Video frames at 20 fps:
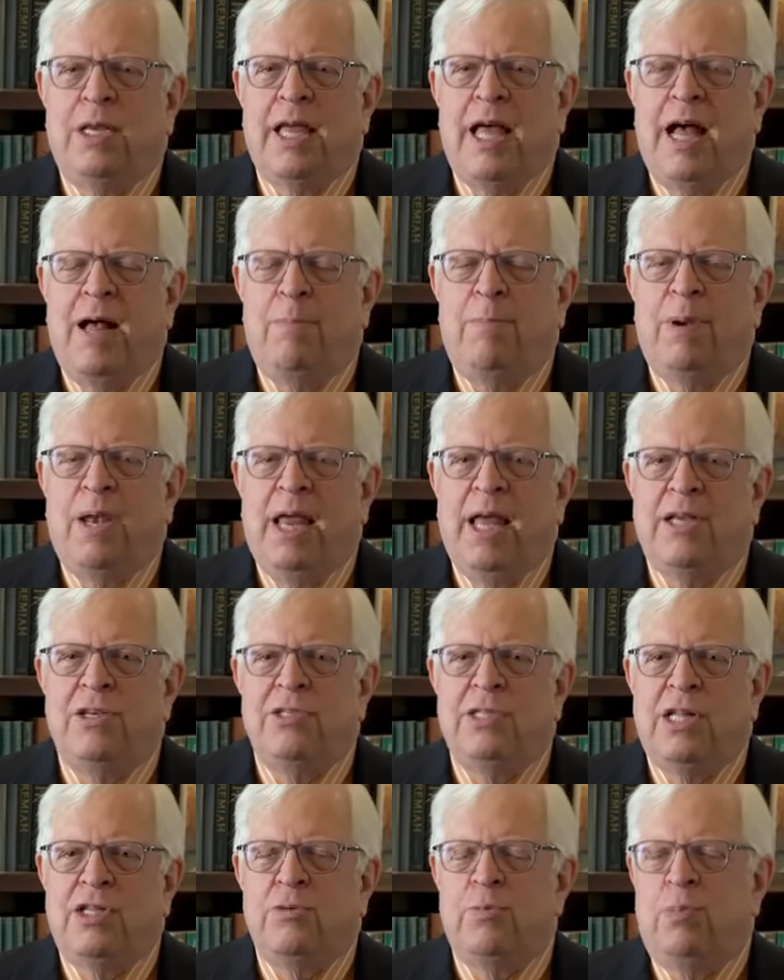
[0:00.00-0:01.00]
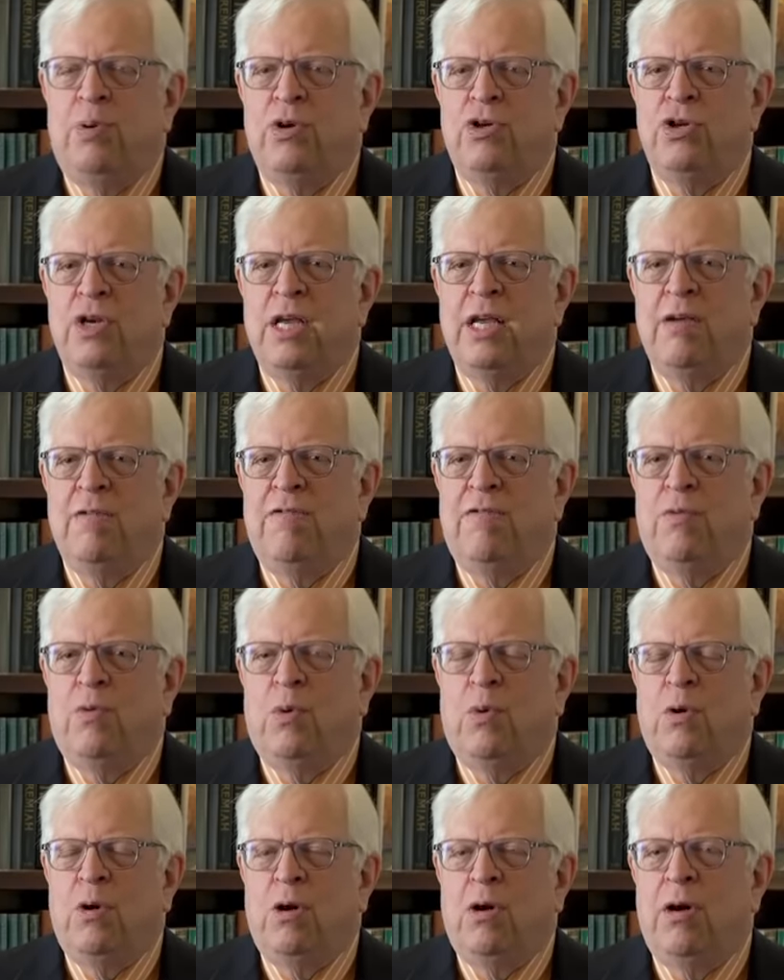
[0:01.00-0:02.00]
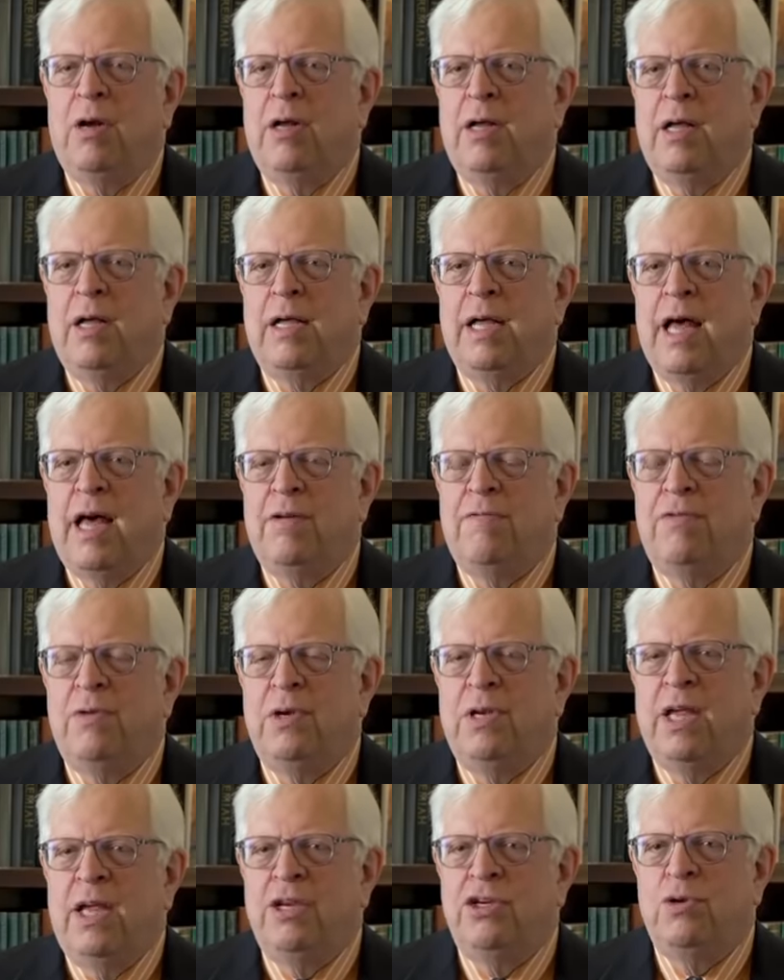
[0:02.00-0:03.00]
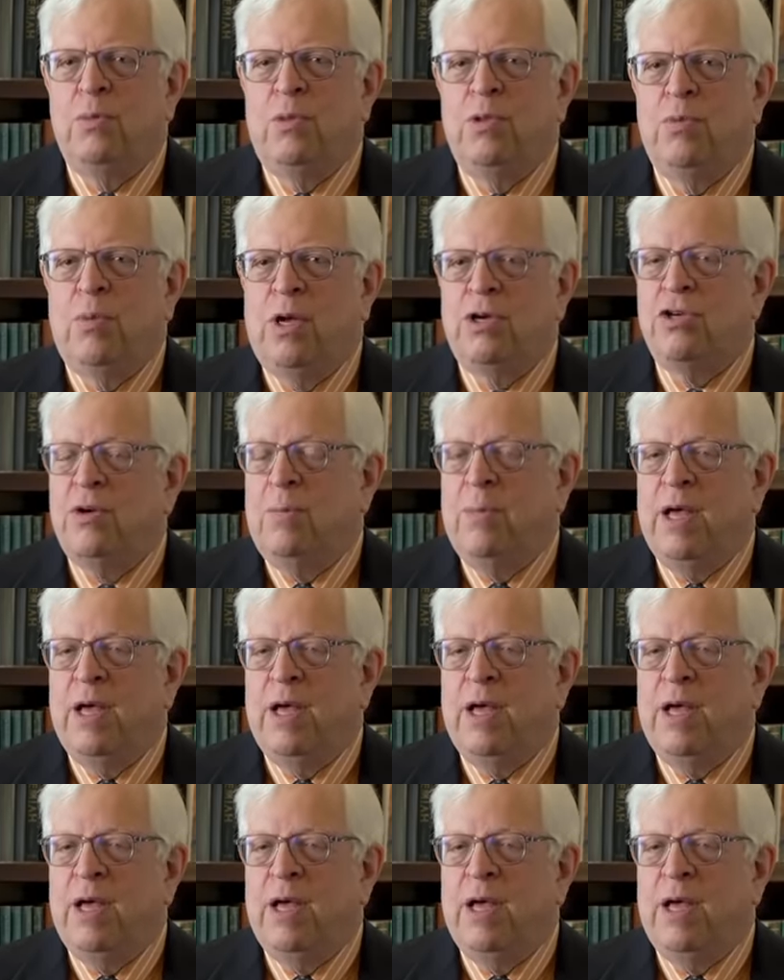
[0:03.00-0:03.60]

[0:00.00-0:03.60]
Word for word: complex that's pushing for a confrontation with Russia.